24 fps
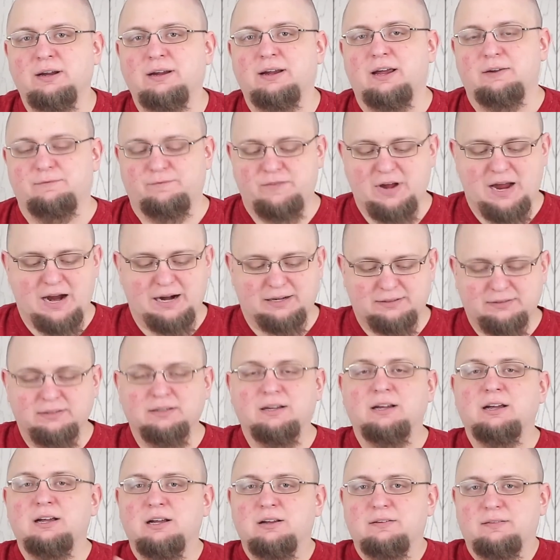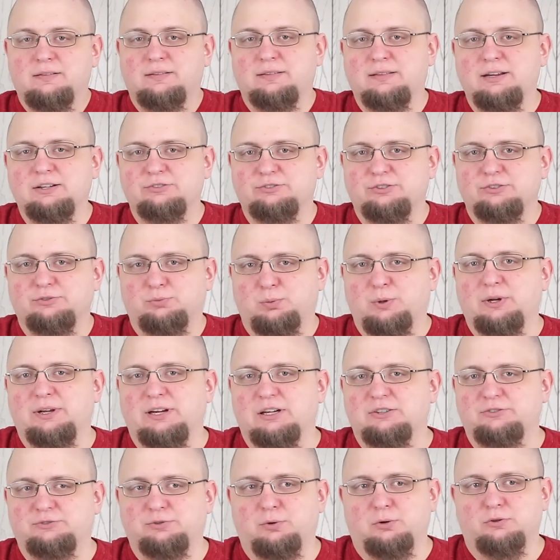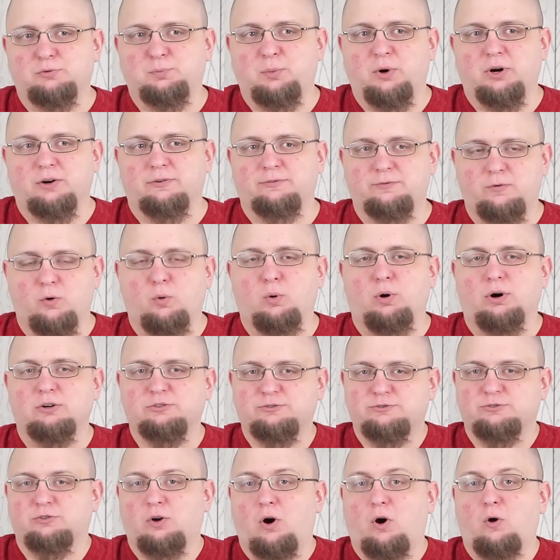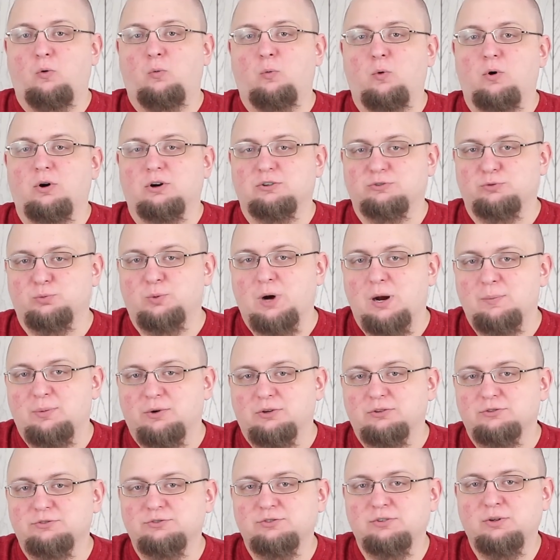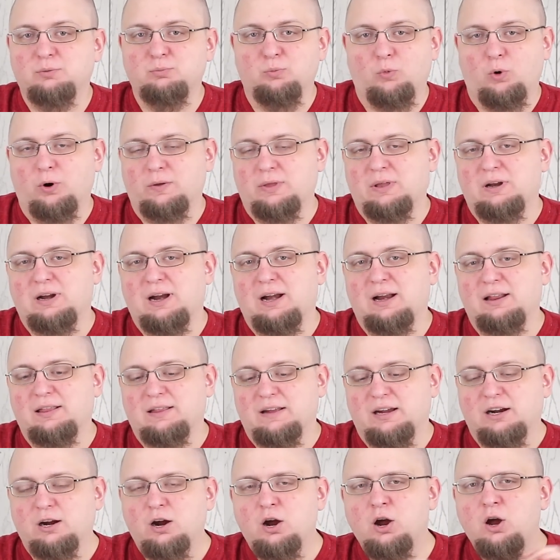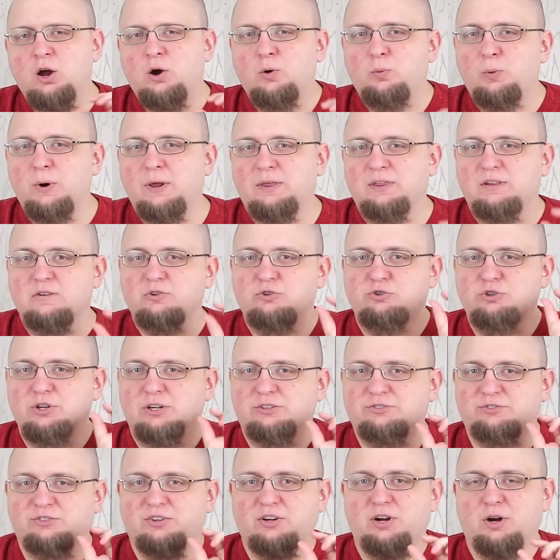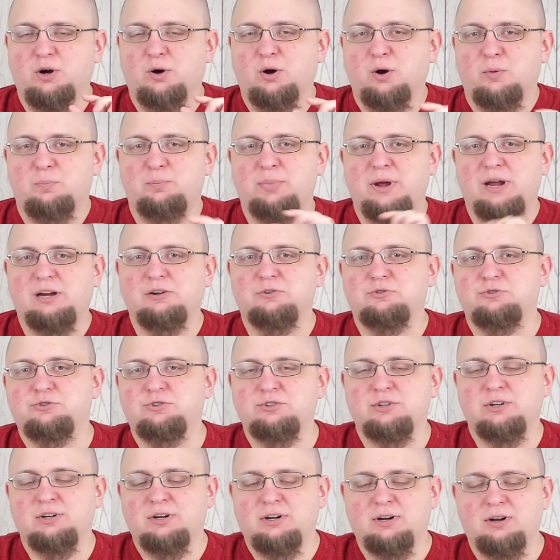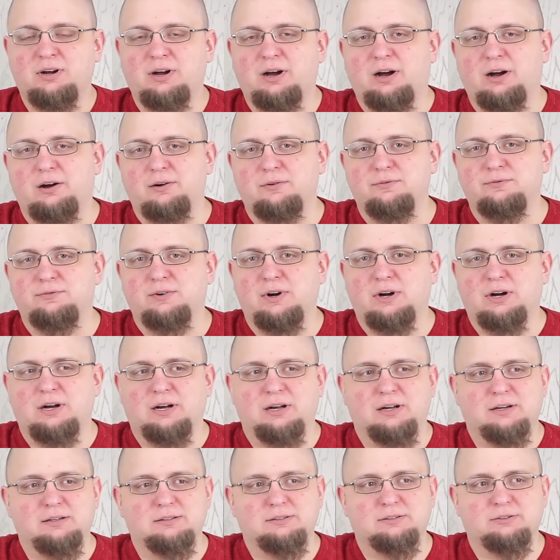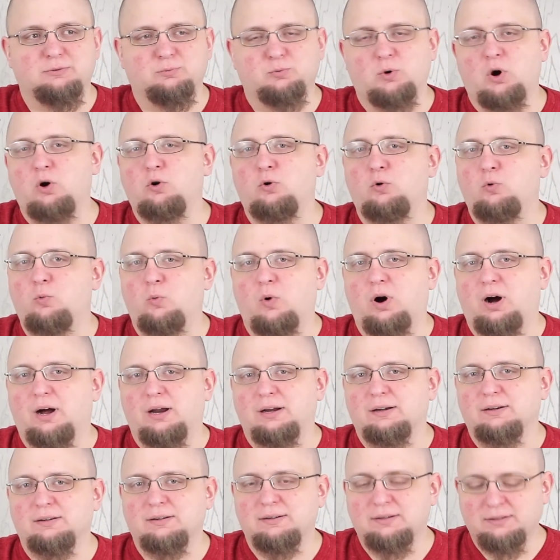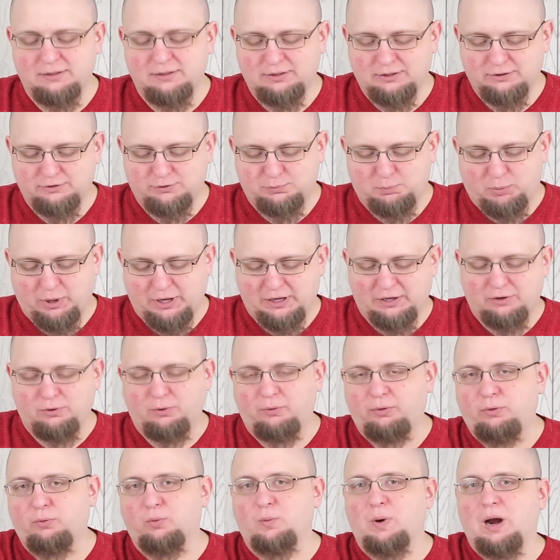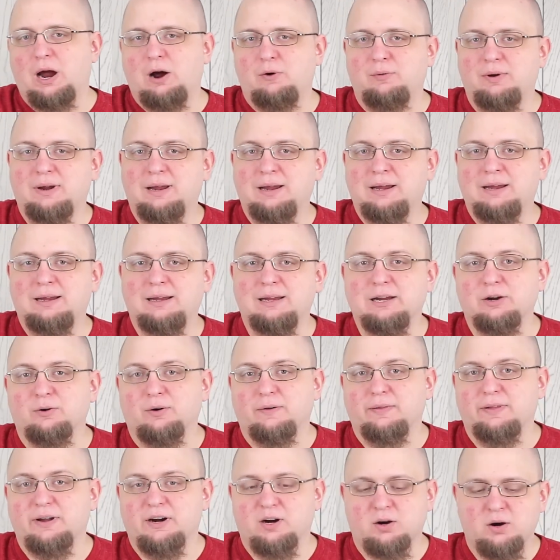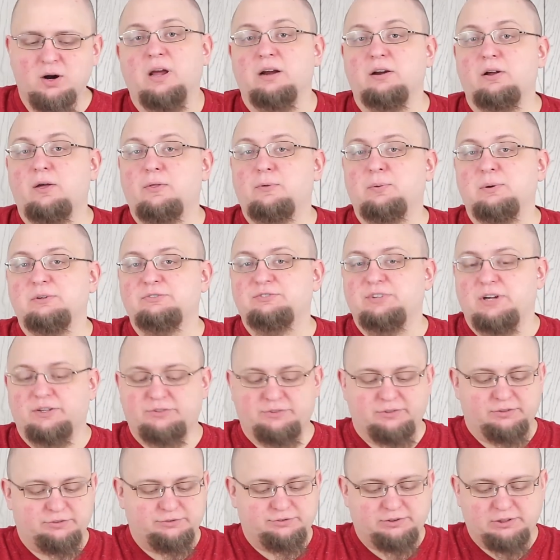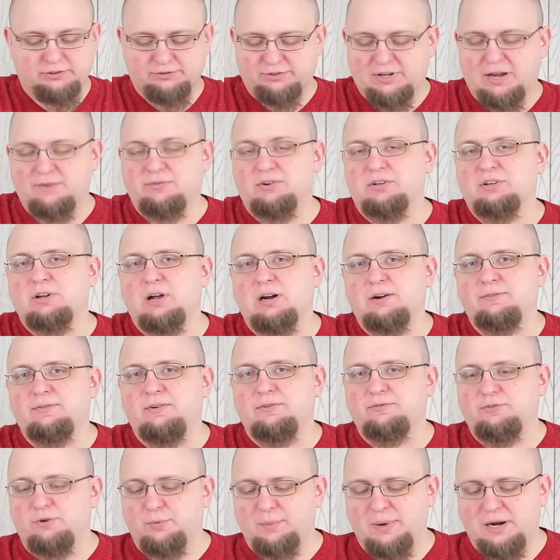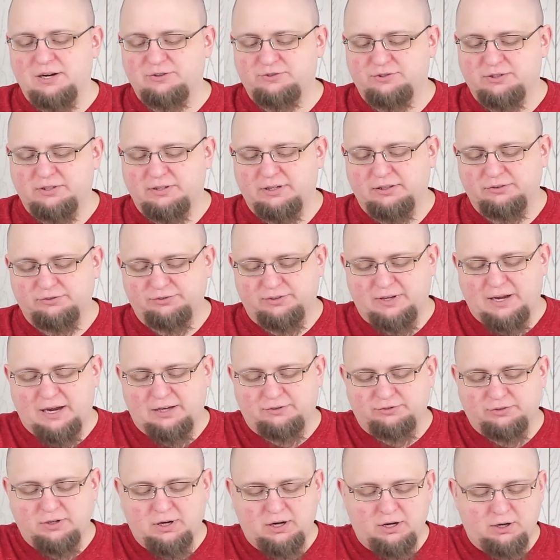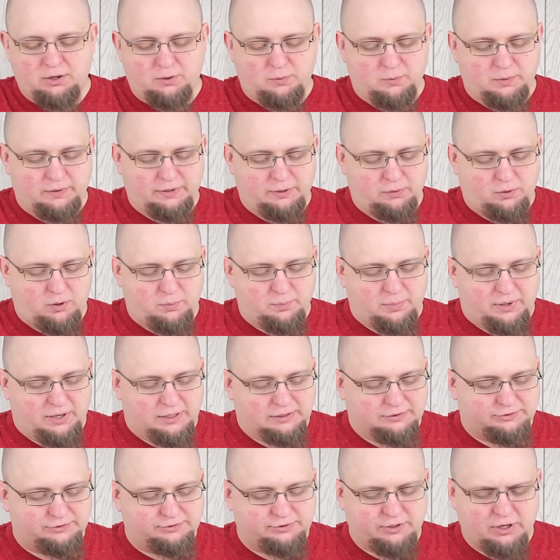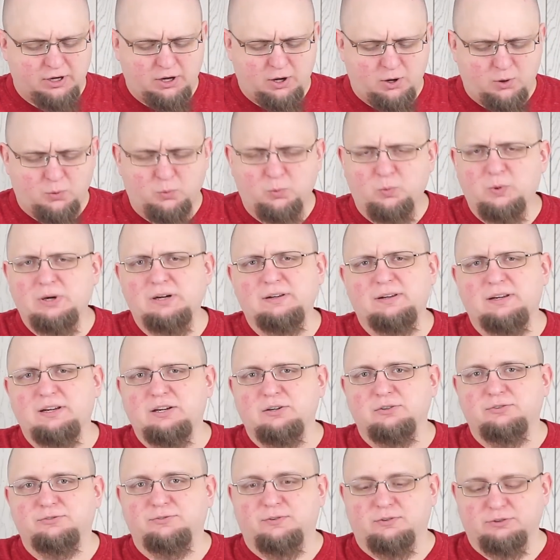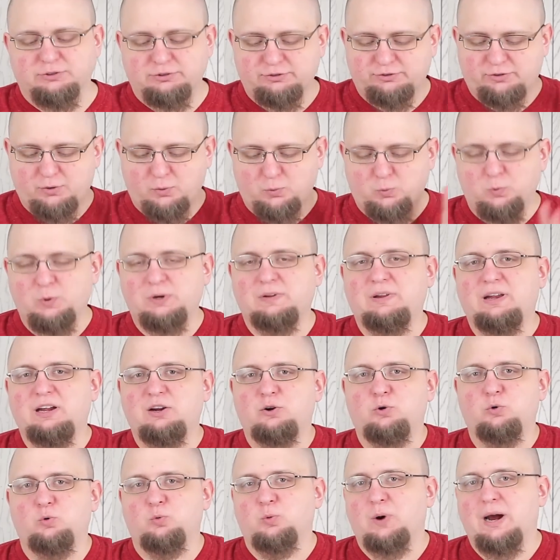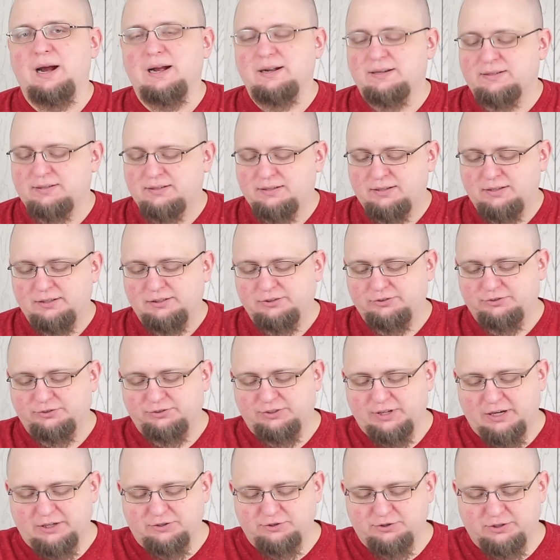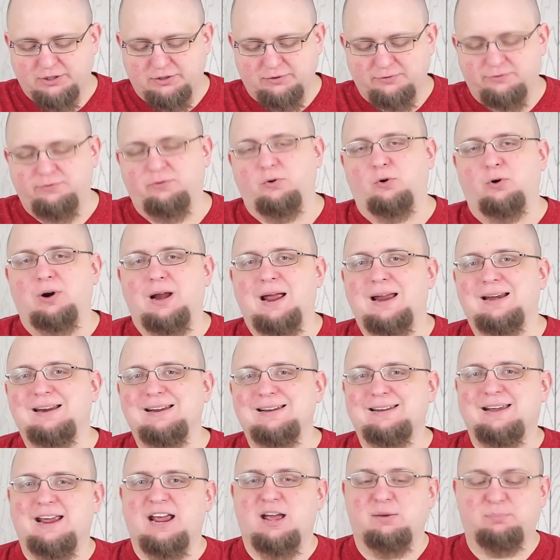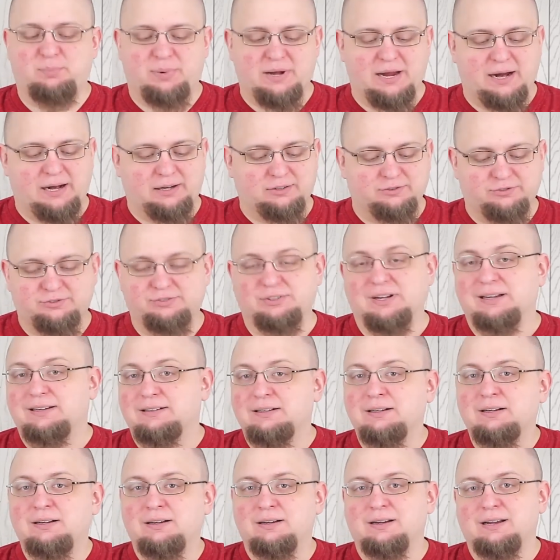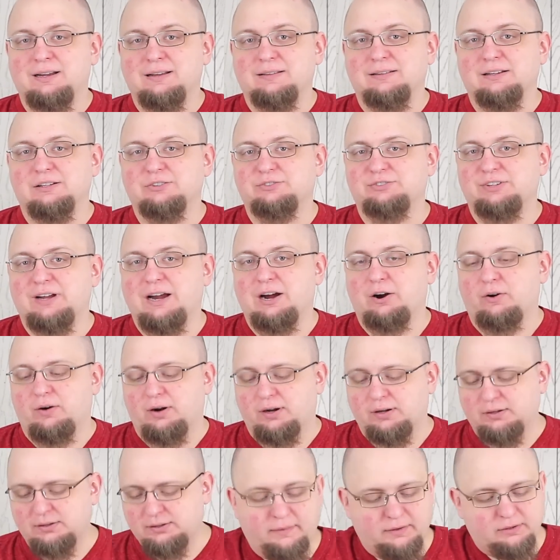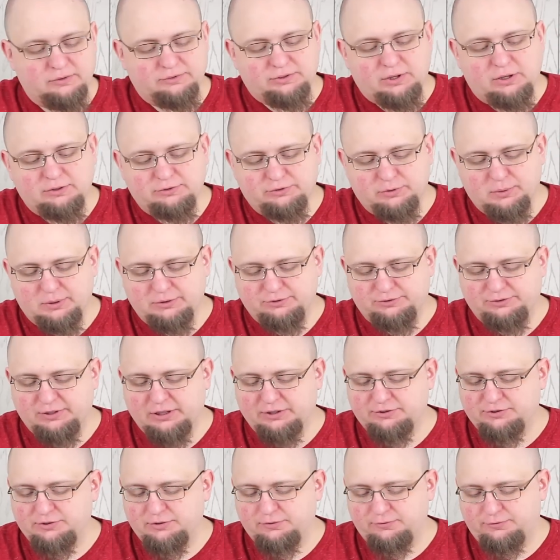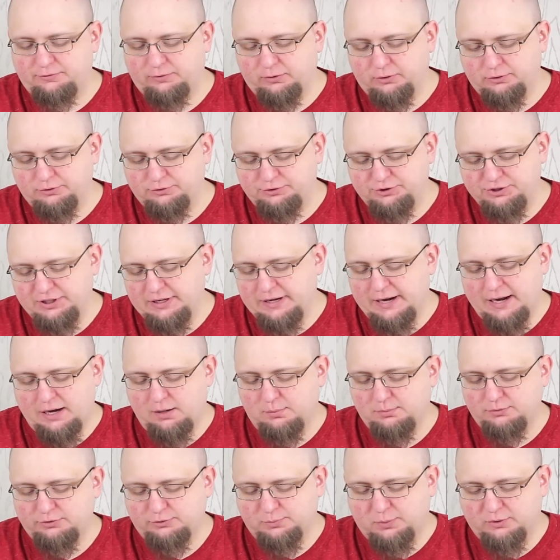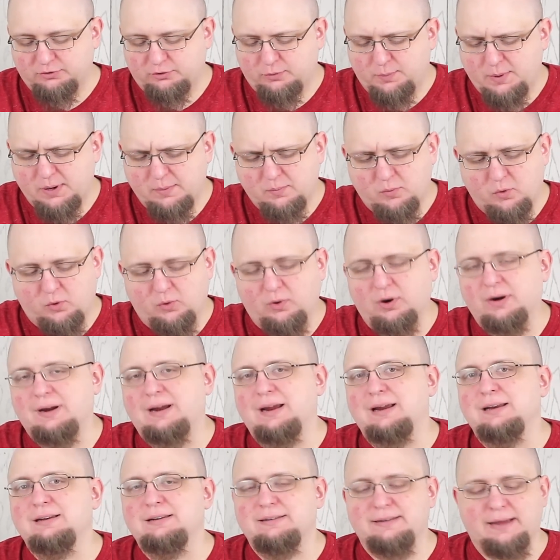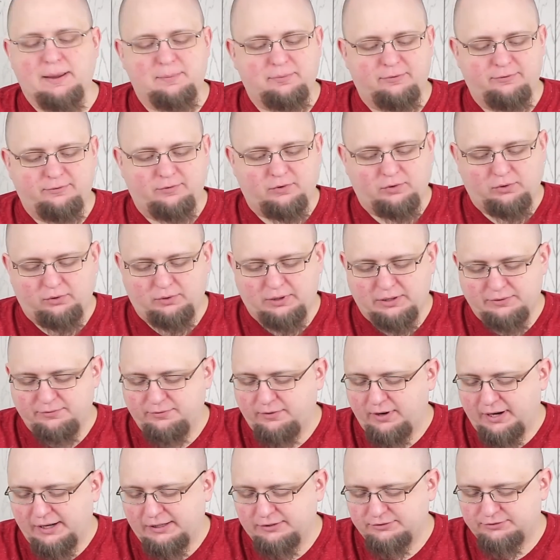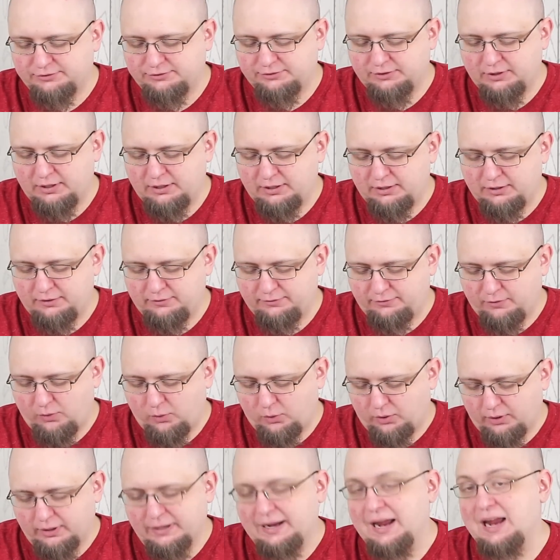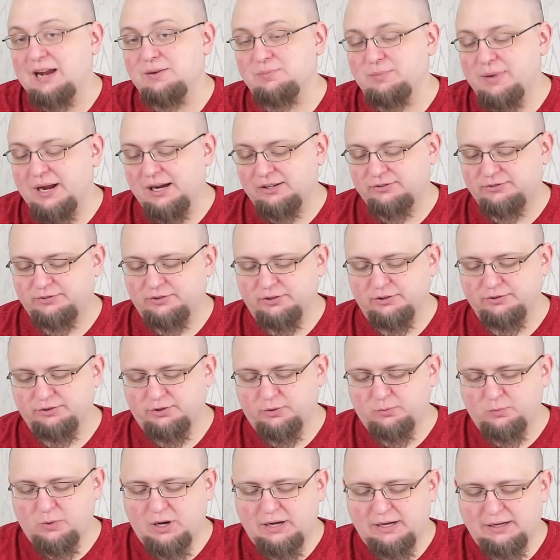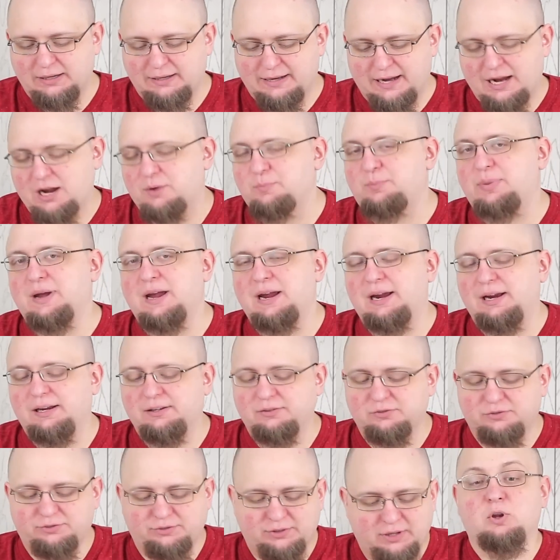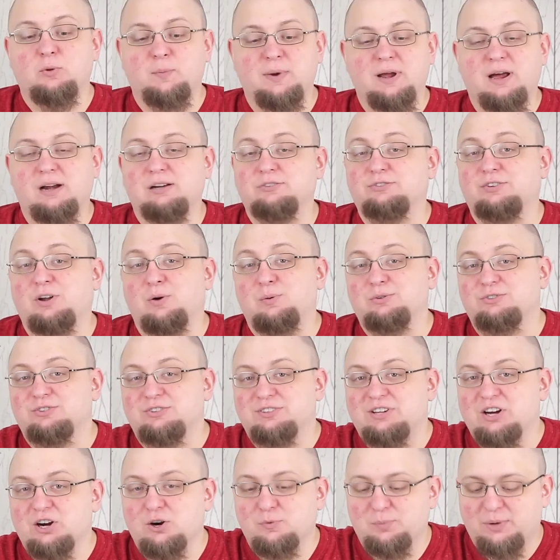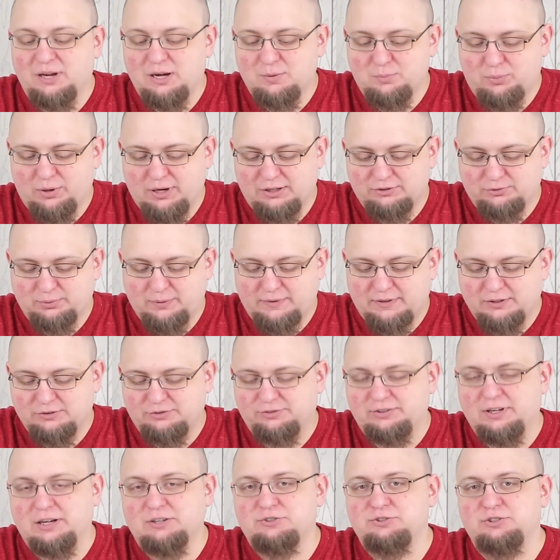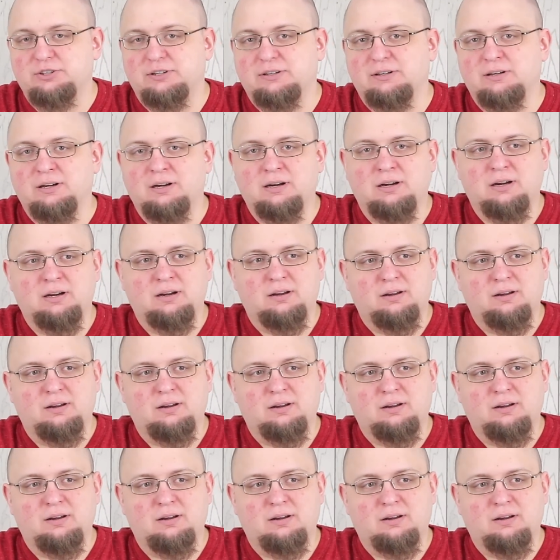In fact, this is really a source book for Star Wars Rebels, more than anything, with just a pinch of Rogue One sprinkled throughout here and there. And all 3 sections just have a ton of information and stats, really robust, really useful, just a really great section for any campaign set in this era. There's also a section for GMs, supposed to be more in-depthful advice for game masters on running campaigns. To be honest, I wasn't terribly impressed with this section.